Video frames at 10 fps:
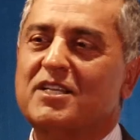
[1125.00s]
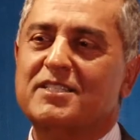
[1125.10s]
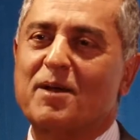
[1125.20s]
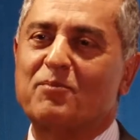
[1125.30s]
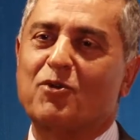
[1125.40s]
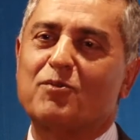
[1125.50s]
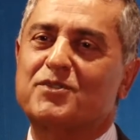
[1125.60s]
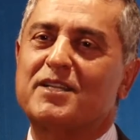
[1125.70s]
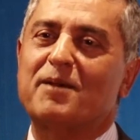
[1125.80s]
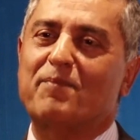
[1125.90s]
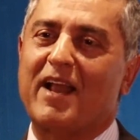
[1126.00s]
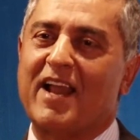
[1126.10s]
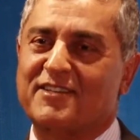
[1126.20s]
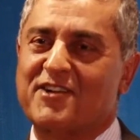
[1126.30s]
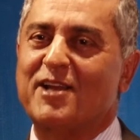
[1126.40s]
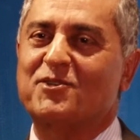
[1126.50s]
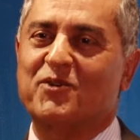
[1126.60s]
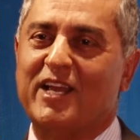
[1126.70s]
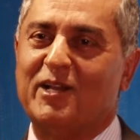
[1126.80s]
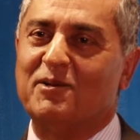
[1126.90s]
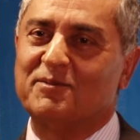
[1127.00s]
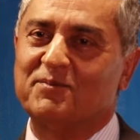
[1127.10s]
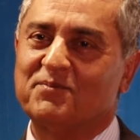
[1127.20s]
some groups in Nepal are trying to kill you,